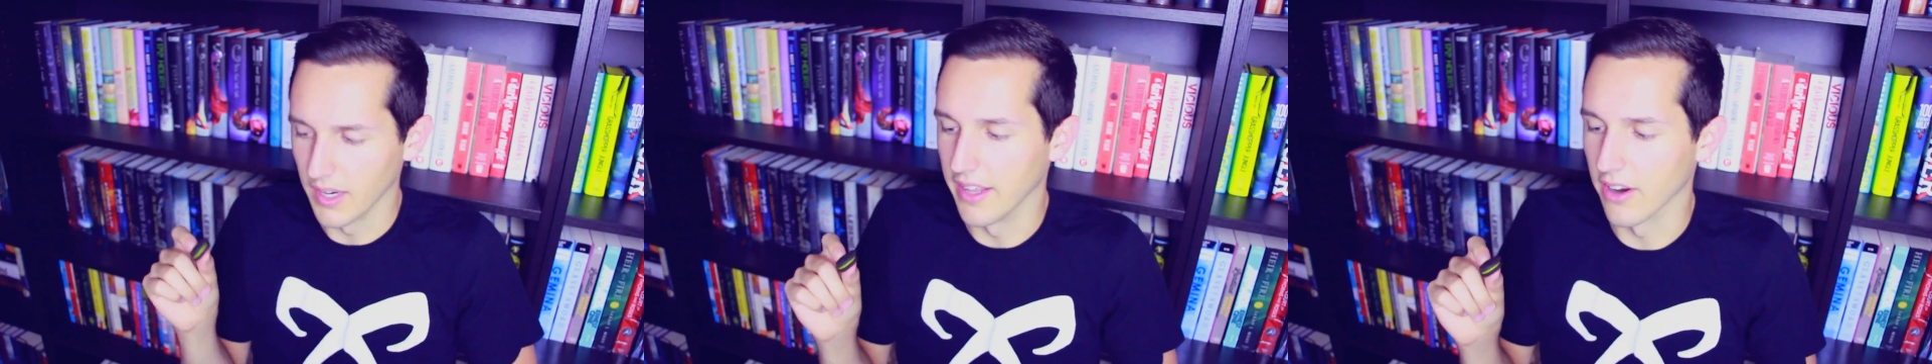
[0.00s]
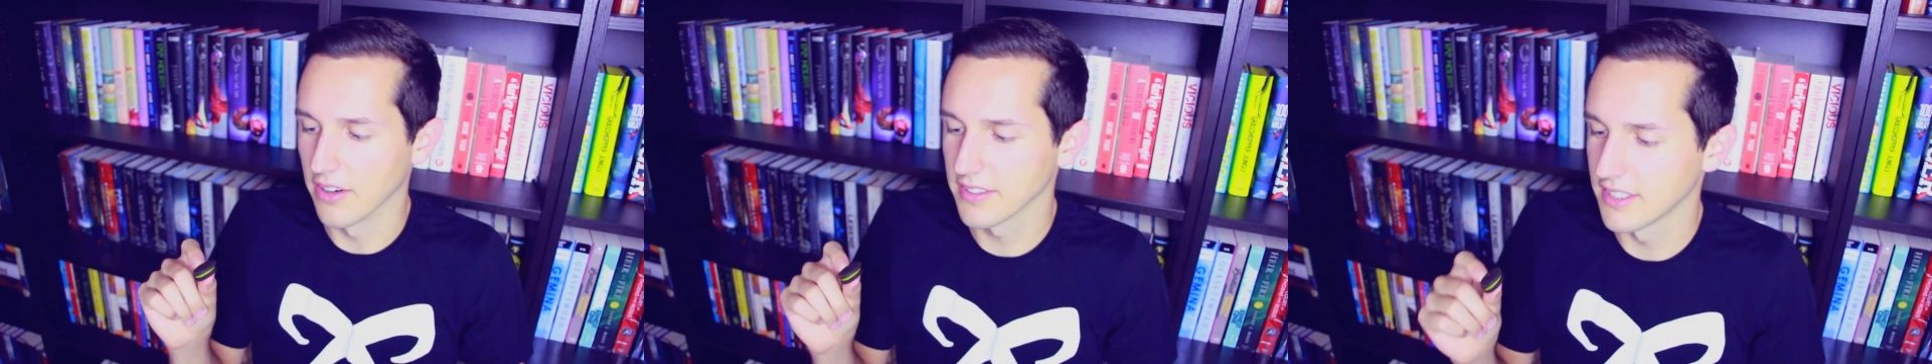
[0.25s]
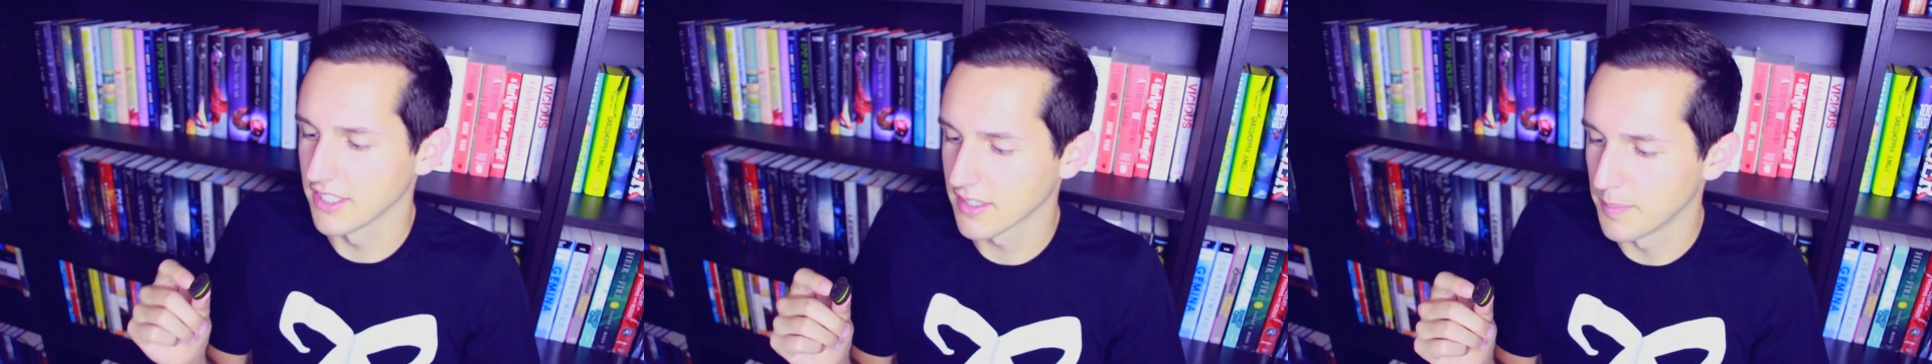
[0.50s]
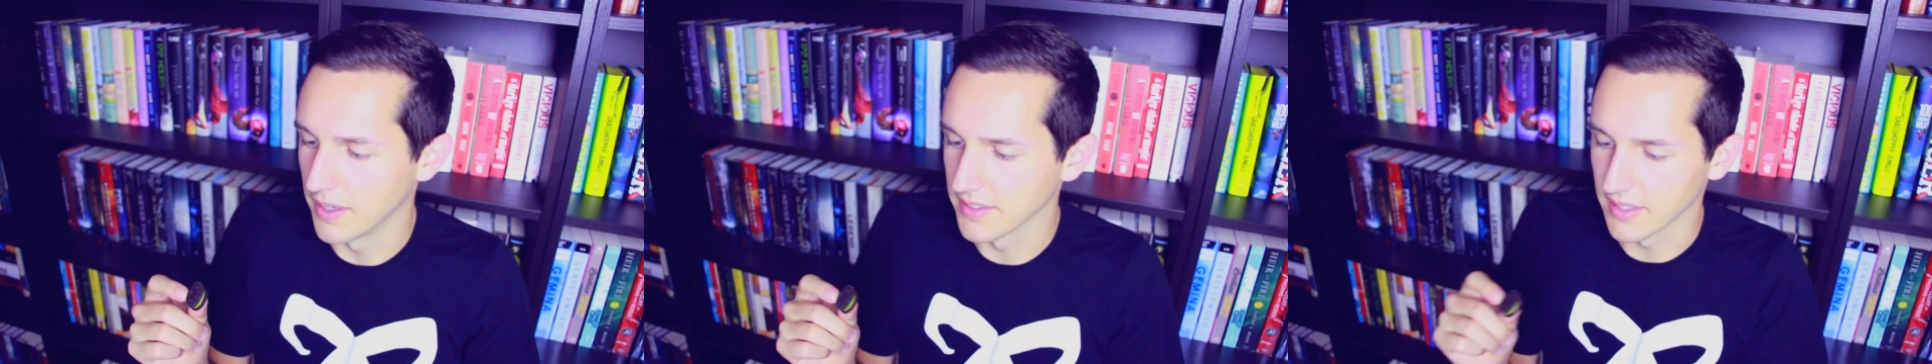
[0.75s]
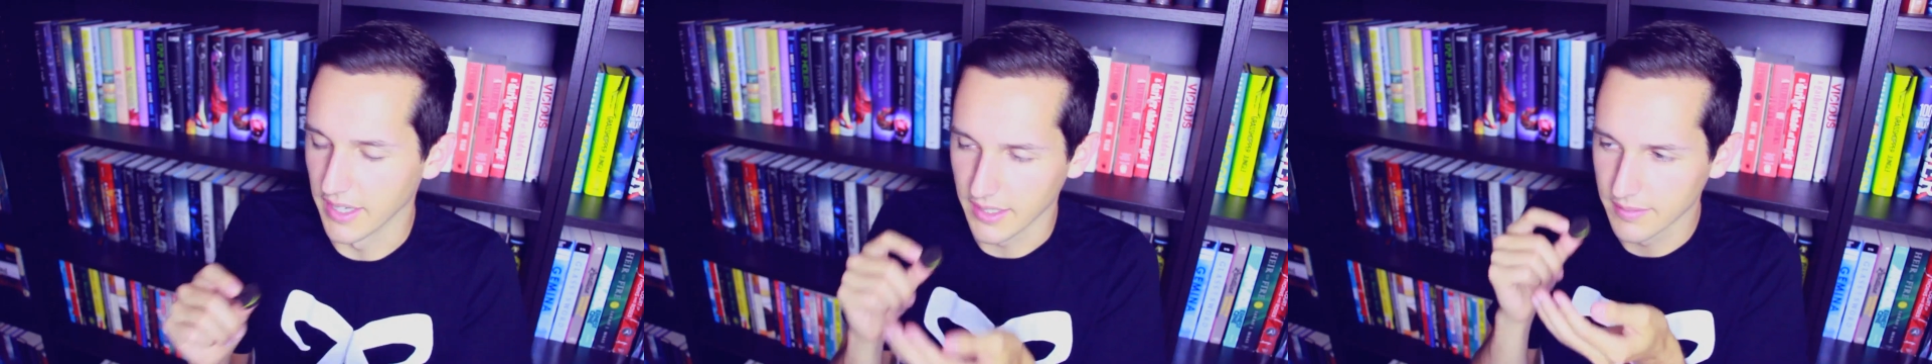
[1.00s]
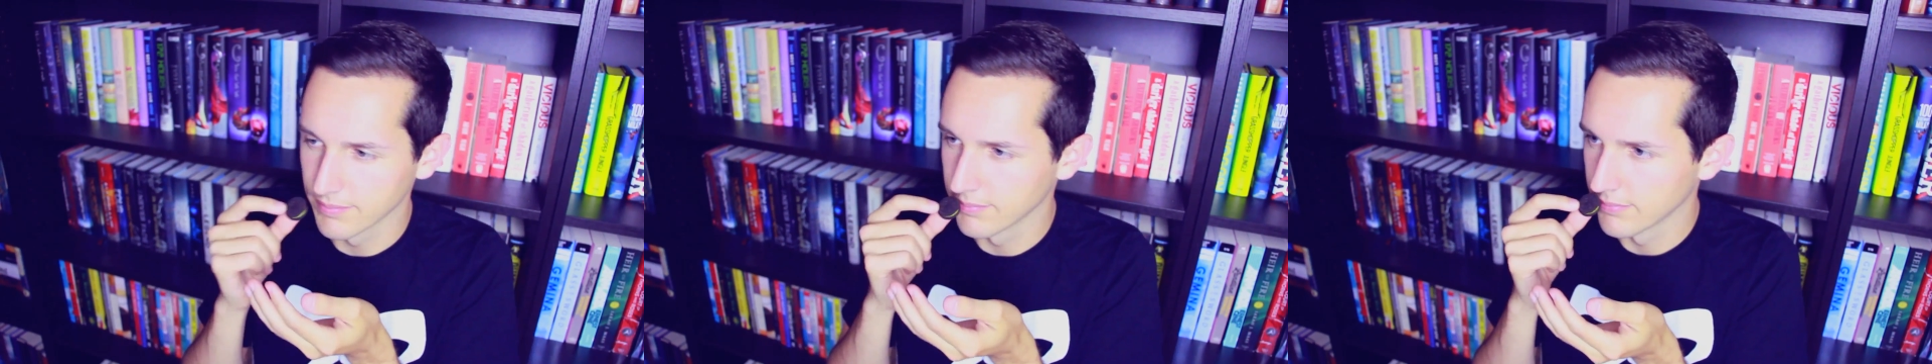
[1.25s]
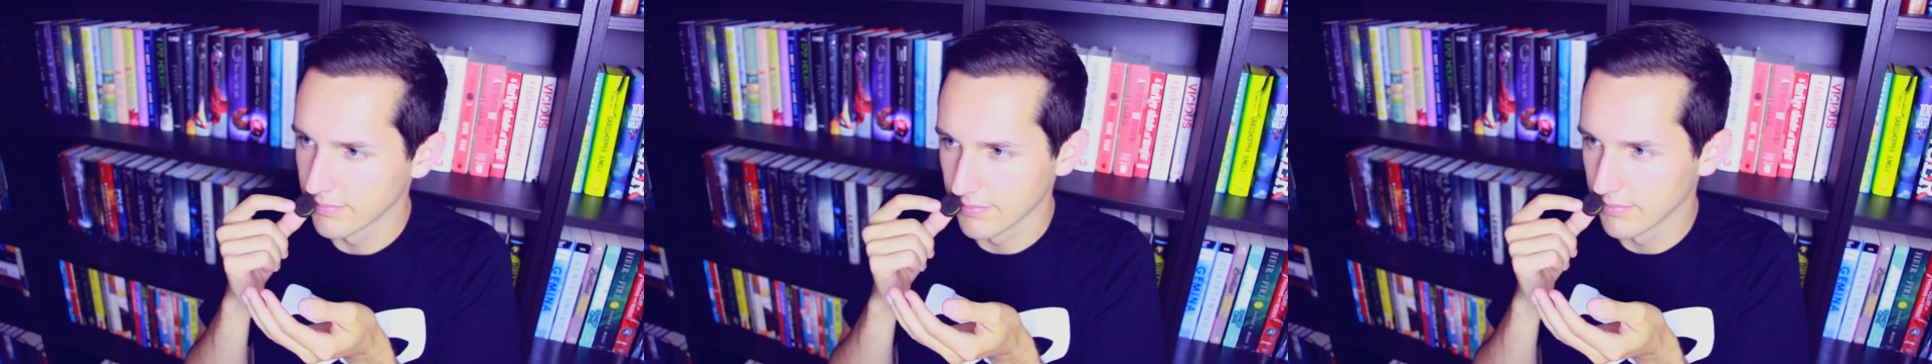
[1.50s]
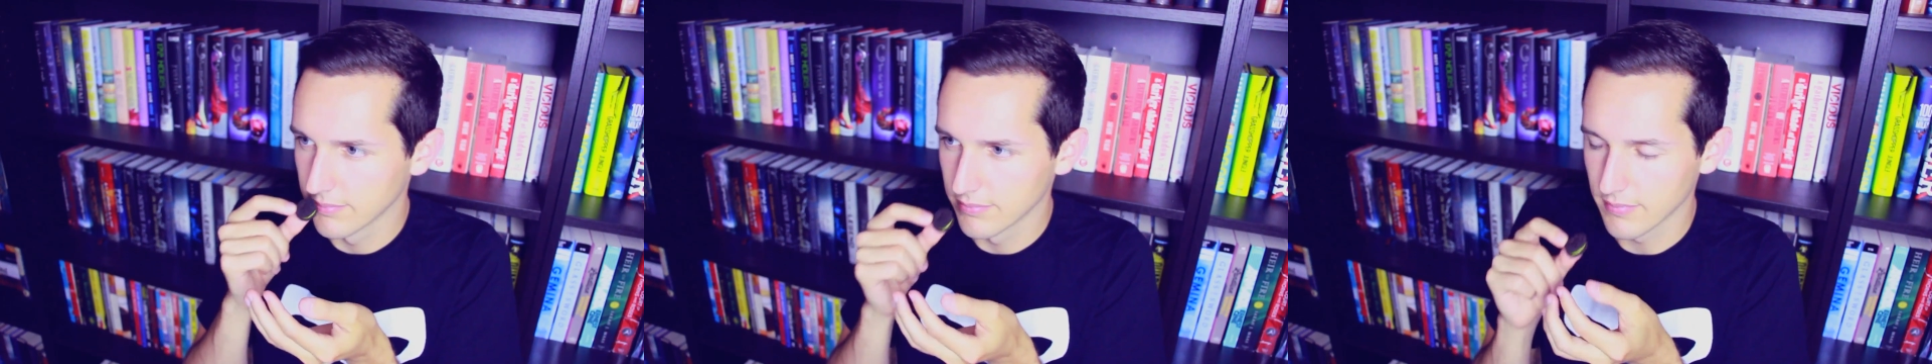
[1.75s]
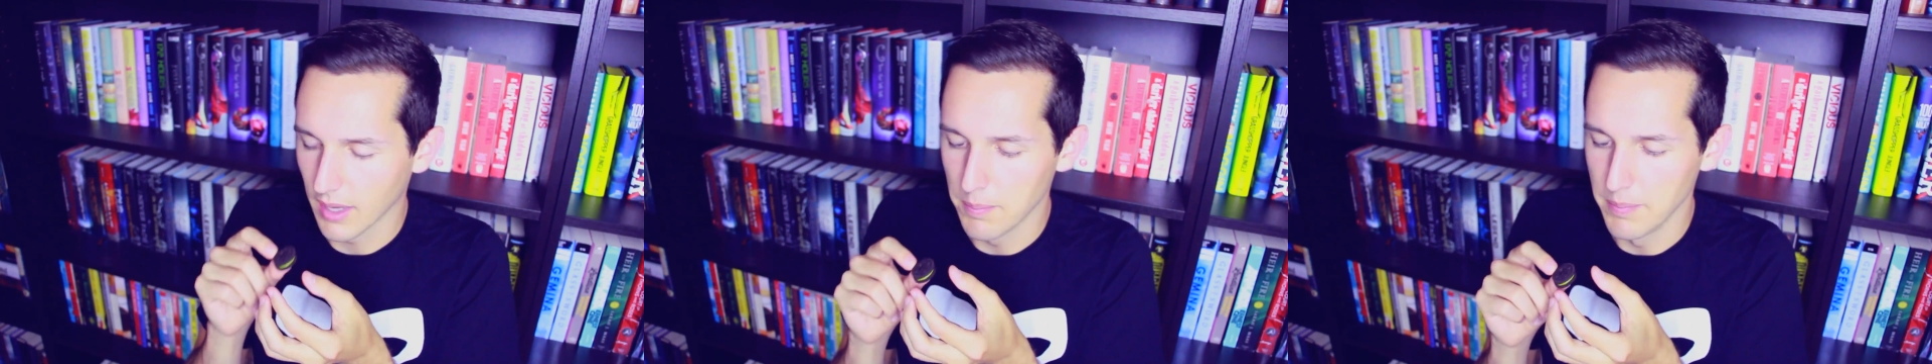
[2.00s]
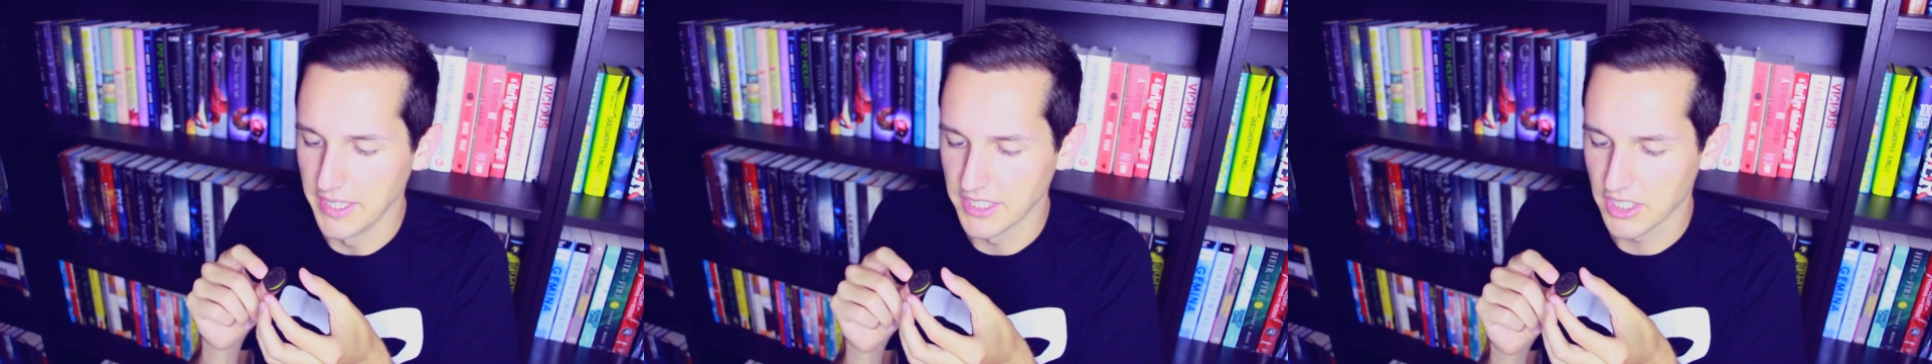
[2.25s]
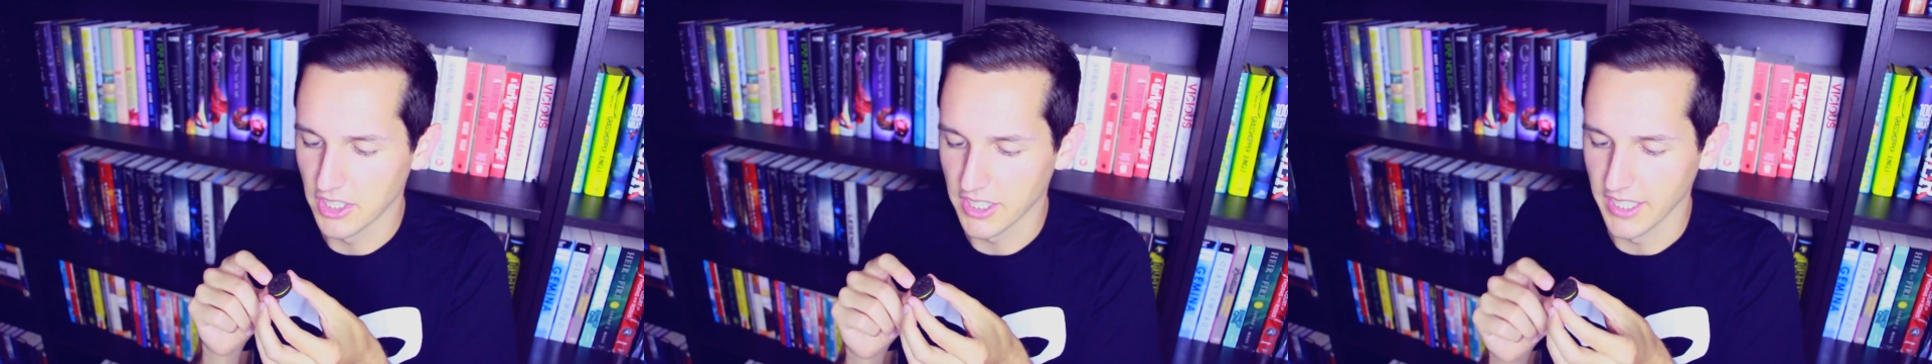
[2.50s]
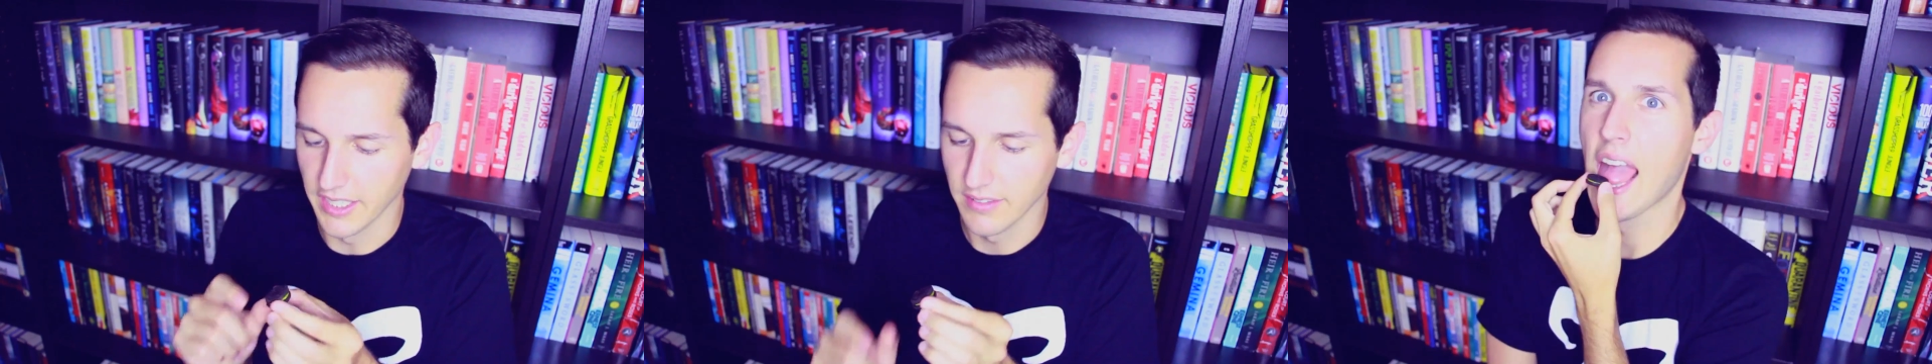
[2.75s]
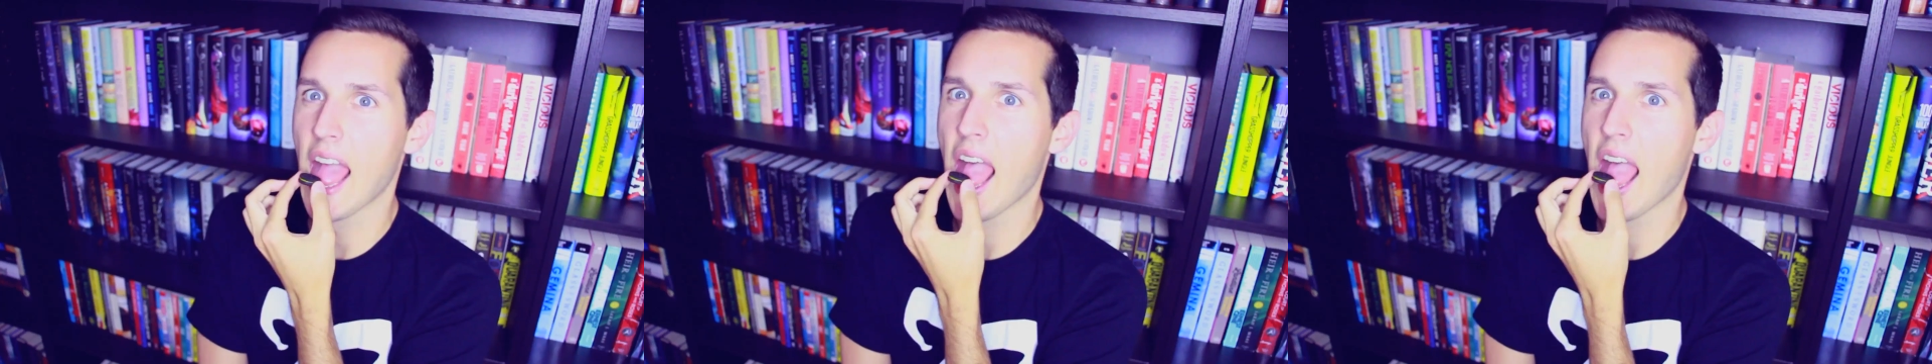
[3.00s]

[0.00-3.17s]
It honestly just smells like a mint cookie.